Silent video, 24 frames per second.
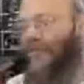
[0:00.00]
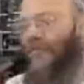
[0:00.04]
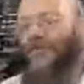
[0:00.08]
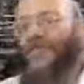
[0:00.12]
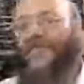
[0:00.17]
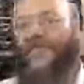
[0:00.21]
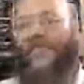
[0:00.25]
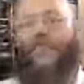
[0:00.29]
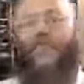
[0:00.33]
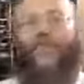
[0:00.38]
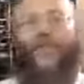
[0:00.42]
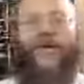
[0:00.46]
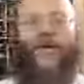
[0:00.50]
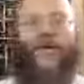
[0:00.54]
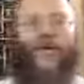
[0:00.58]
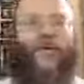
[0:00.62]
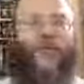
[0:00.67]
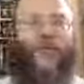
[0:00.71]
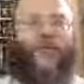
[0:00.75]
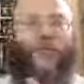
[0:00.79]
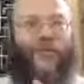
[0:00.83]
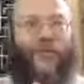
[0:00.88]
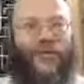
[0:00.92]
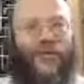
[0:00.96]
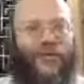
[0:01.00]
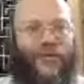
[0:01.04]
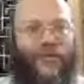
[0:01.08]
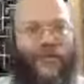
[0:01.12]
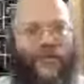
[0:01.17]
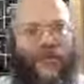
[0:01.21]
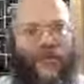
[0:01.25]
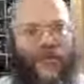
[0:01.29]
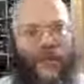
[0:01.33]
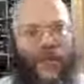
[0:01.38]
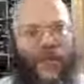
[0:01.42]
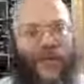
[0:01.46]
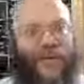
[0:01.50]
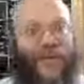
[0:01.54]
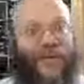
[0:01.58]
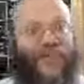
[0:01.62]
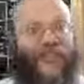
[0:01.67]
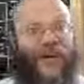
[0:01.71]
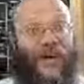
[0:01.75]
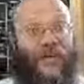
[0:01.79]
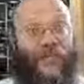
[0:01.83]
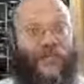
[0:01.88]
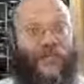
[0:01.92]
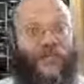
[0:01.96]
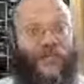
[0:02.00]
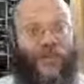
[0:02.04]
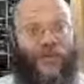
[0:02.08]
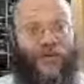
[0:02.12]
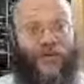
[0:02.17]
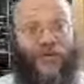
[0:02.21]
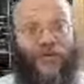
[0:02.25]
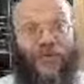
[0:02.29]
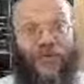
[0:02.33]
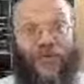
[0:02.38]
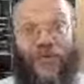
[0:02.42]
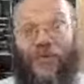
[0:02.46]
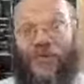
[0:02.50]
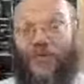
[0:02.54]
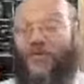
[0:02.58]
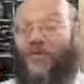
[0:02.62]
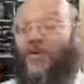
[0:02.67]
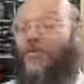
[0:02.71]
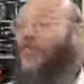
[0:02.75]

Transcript: still we are comparing Noach and Avraham Avinu. So